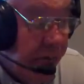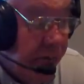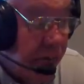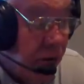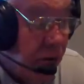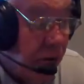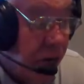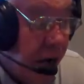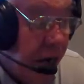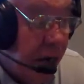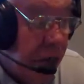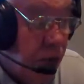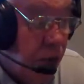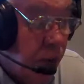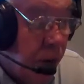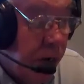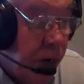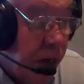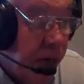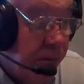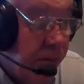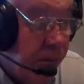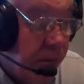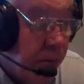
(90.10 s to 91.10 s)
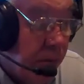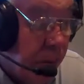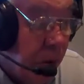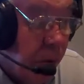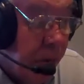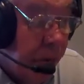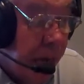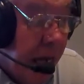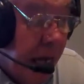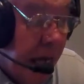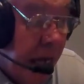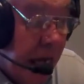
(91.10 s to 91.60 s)
after graduating from
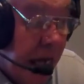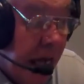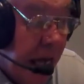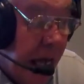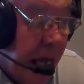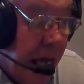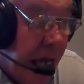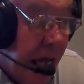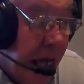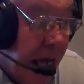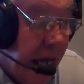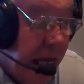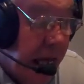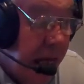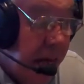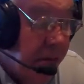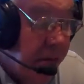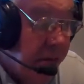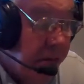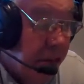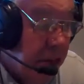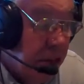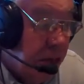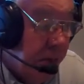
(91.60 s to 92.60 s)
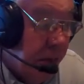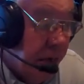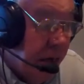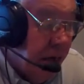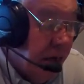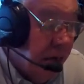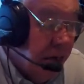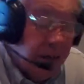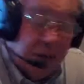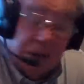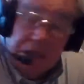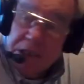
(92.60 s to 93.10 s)
Bourbon County High and spending
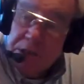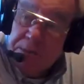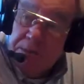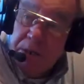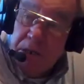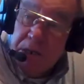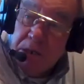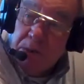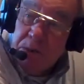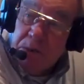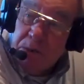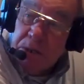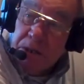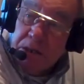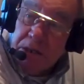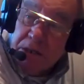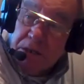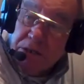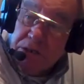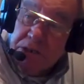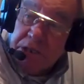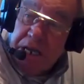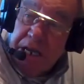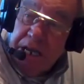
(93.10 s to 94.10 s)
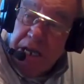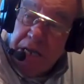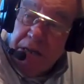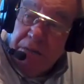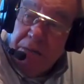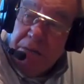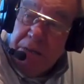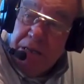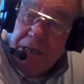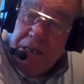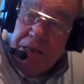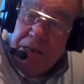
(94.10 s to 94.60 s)
six months with Uncle Sam
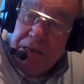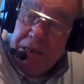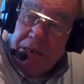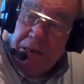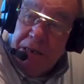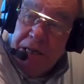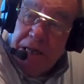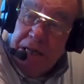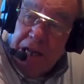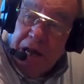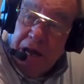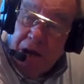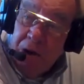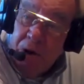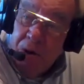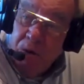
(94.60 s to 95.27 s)
that, that I